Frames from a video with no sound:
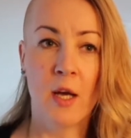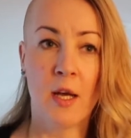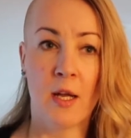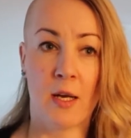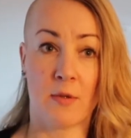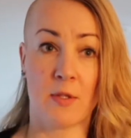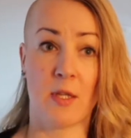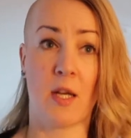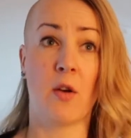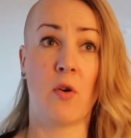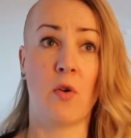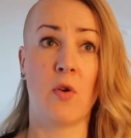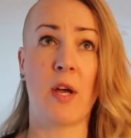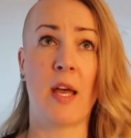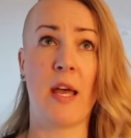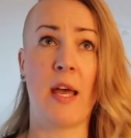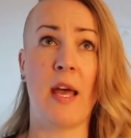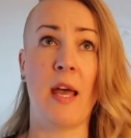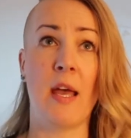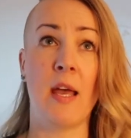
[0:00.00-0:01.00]
I was like,
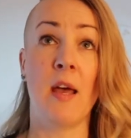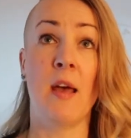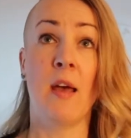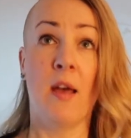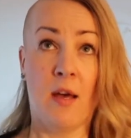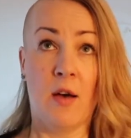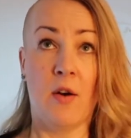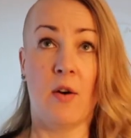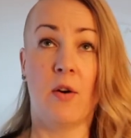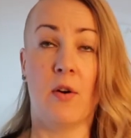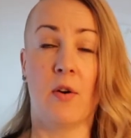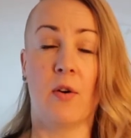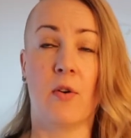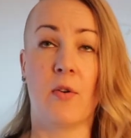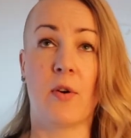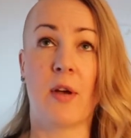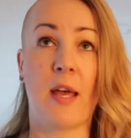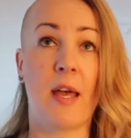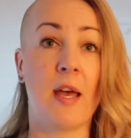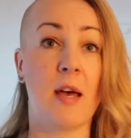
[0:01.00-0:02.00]
okay,
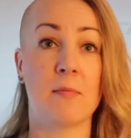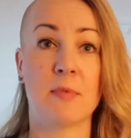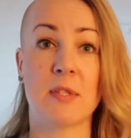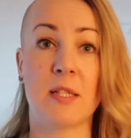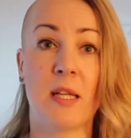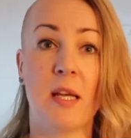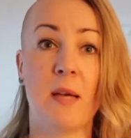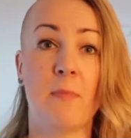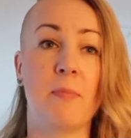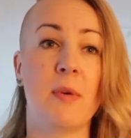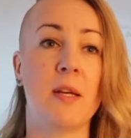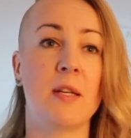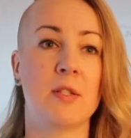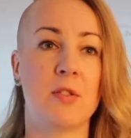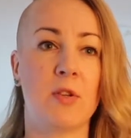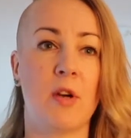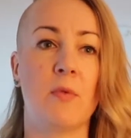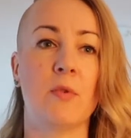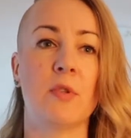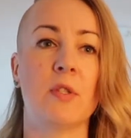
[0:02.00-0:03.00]
I'm sleeping.
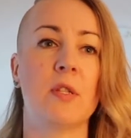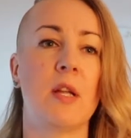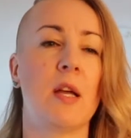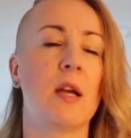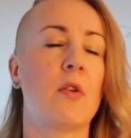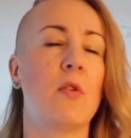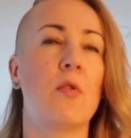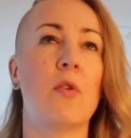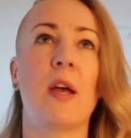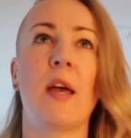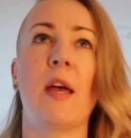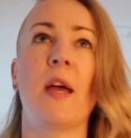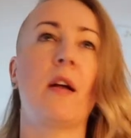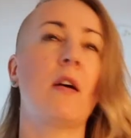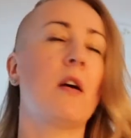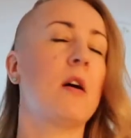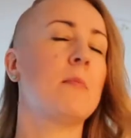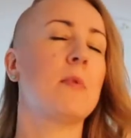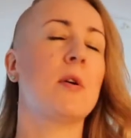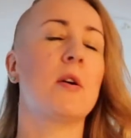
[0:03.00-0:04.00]
So I was like, okay,
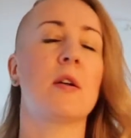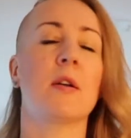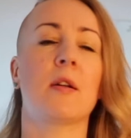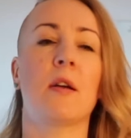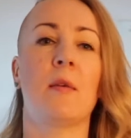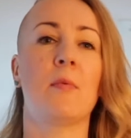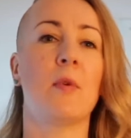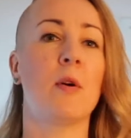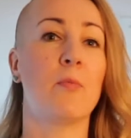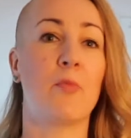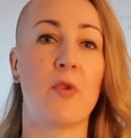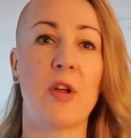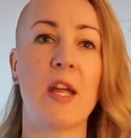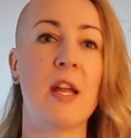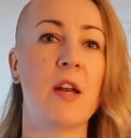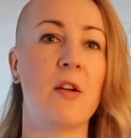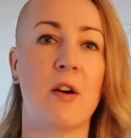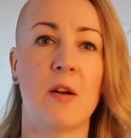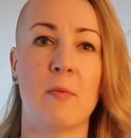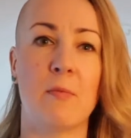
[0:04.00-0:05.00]
come on, bring
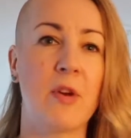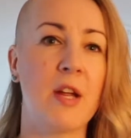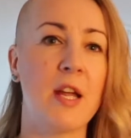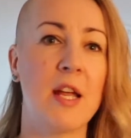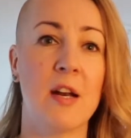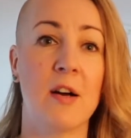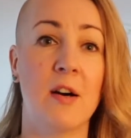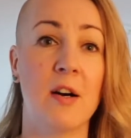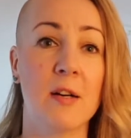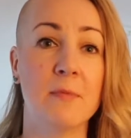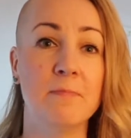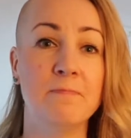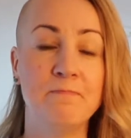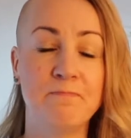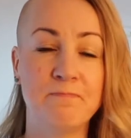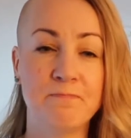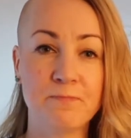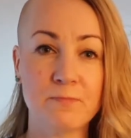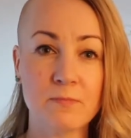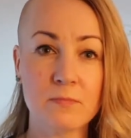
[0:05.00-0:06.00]
it on.
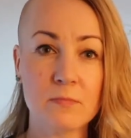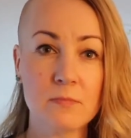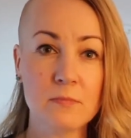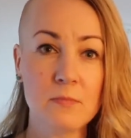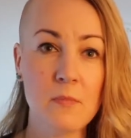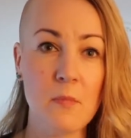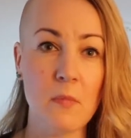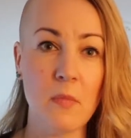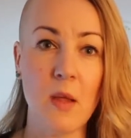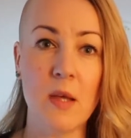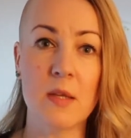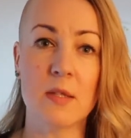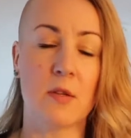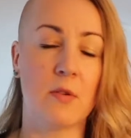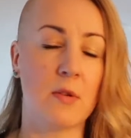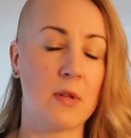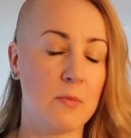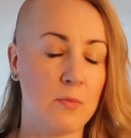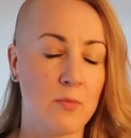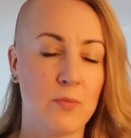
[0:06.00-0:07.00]

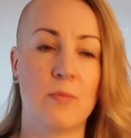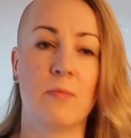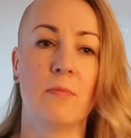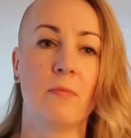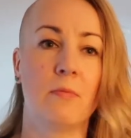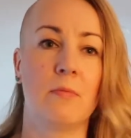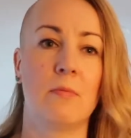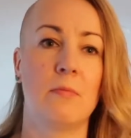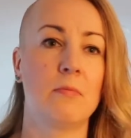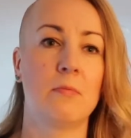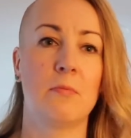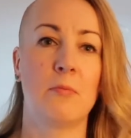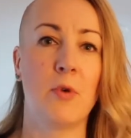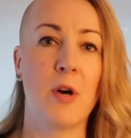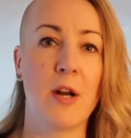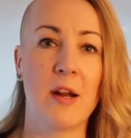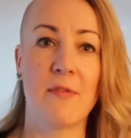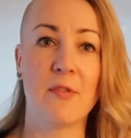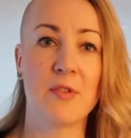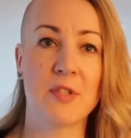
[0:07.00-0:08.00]
So
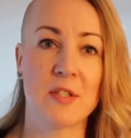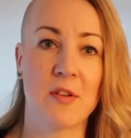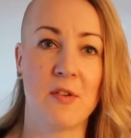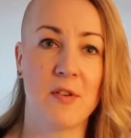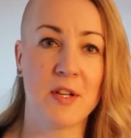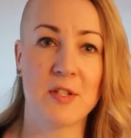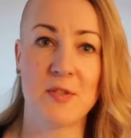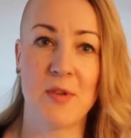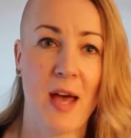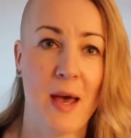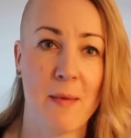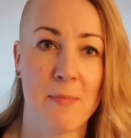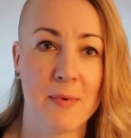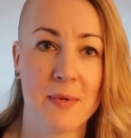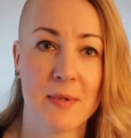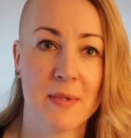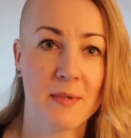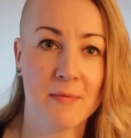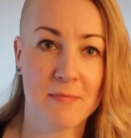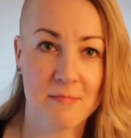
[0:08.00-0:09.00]
whatever's going to
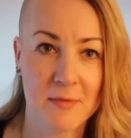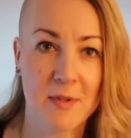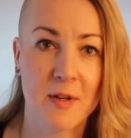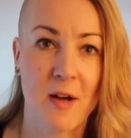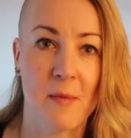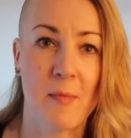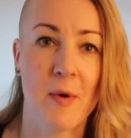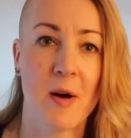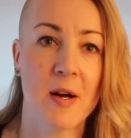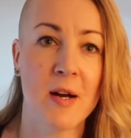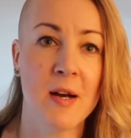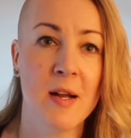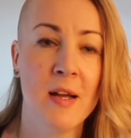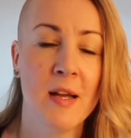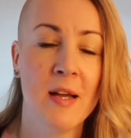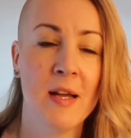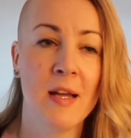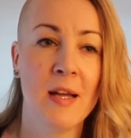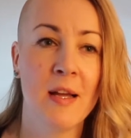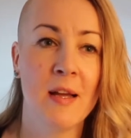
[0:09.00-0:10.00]
happen, come on.
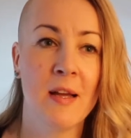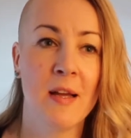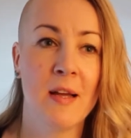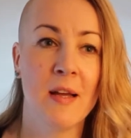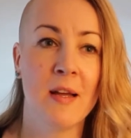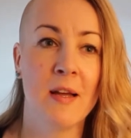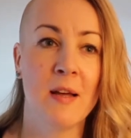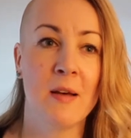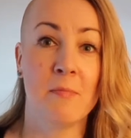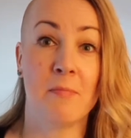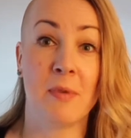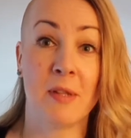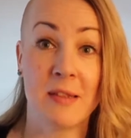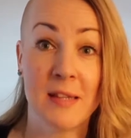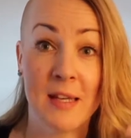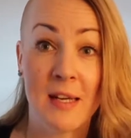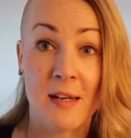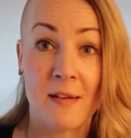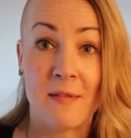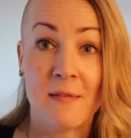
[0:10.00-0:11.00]
But
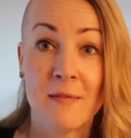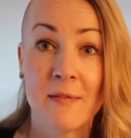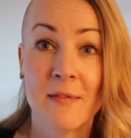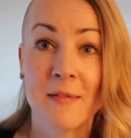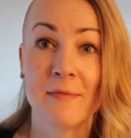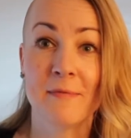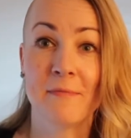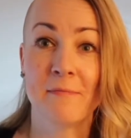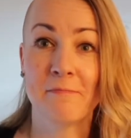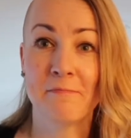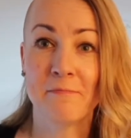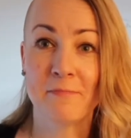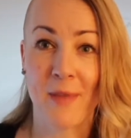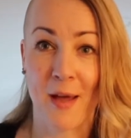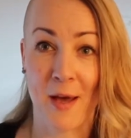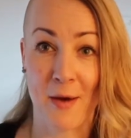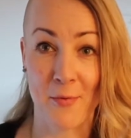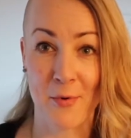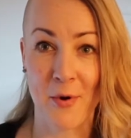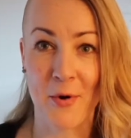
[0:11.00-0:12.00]
then
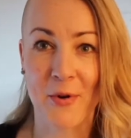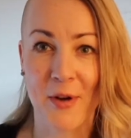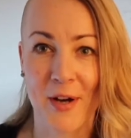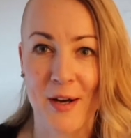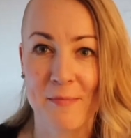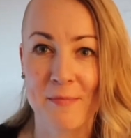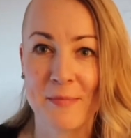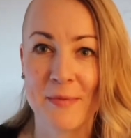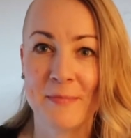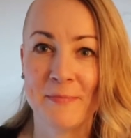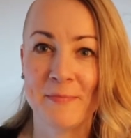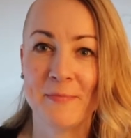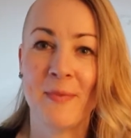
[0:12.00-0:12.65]
I woke up.